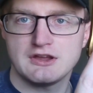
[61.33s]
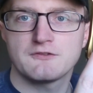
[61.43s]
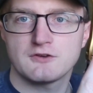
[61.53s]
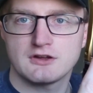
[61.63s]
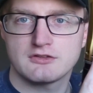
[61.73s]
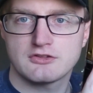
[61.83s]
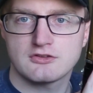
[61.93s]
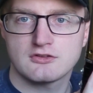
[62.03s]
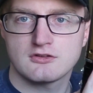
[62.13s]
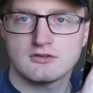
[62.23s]

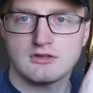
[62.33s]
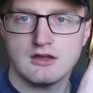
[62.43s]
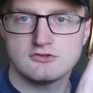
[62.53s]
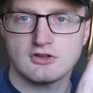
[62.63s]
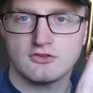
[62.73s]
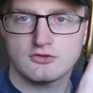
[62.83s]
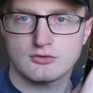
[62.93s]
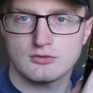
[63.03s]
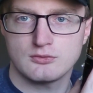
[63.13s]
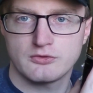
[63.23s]
different tension
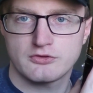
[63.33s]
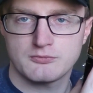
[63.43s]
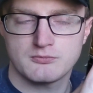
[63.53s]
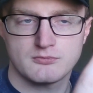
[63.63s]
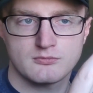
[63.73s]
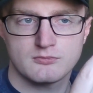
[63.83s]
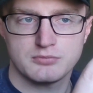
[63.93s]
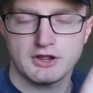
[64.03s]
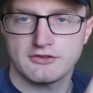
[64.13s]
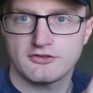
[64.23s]
screws
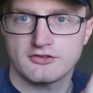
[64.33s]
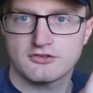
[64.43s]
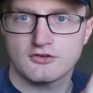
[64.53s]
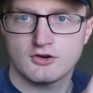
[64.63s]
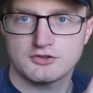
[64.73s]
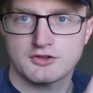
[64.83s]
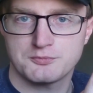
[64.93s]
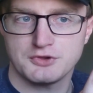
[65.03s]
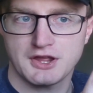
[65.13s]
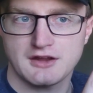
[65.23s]
places on this
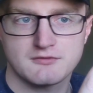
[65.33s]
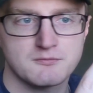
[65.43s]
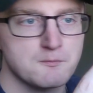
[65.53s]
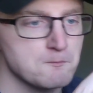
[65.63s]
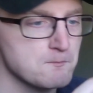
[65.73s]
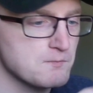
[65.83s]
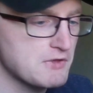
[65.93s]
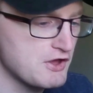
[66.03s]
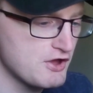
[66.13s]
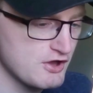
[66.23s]
blade.
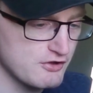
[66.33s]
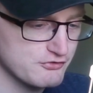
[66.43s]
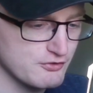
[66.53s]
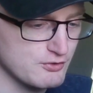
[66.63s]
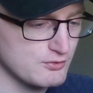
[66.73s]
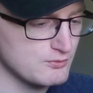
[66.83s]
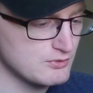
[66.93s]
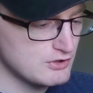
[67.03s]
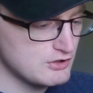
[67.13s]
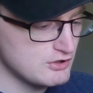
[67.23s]
So
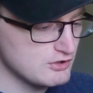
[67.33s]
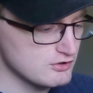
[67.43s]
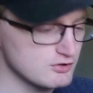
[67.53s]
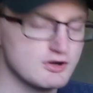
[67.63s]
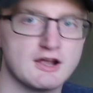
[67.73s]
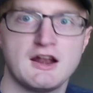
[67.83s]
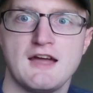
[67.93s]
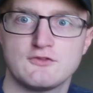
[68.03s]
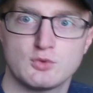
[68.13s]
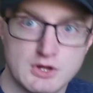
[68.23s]
you're not going to
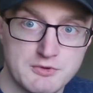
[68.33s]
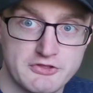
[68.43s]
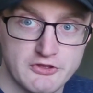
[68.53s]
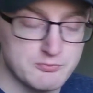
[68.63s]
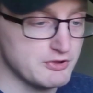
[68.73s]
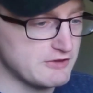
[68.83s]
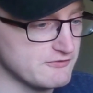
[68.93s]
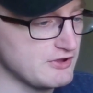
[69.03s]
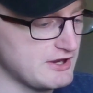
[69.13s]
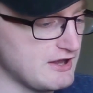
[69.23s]
have to worry about this blade
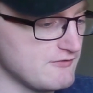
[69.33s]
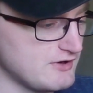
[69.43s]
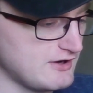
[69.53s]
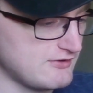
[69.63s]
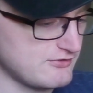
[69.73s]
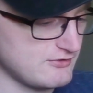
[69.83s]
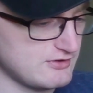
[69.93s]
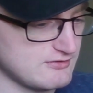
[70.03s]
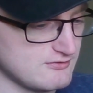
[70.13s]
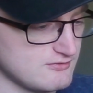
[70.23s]
flying out very easily,
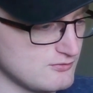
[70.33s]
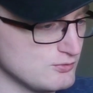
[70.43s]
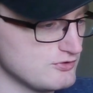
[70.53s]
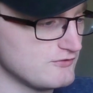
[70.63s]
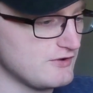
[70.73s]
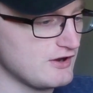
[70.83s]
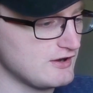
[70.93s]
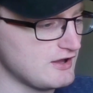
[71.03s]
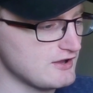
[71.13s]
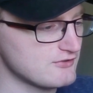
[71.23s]
which is
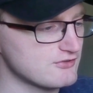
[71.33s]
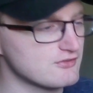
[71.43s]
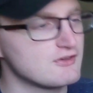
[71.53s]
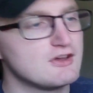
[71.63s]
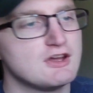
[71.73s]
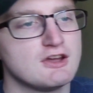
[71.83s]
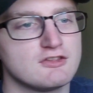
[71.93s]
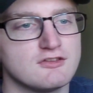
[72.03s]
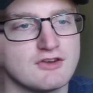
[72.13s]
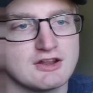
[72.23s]
very nice.
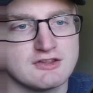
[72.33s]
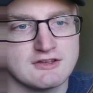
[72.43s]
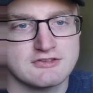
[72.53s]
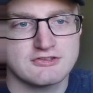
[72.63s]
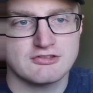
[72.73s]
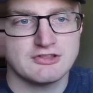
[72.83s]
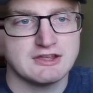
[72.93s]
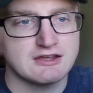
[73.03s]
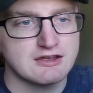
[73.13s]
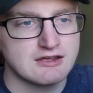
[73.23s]
So you've got a nice
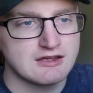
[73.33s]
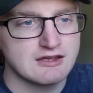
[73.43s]
sleek,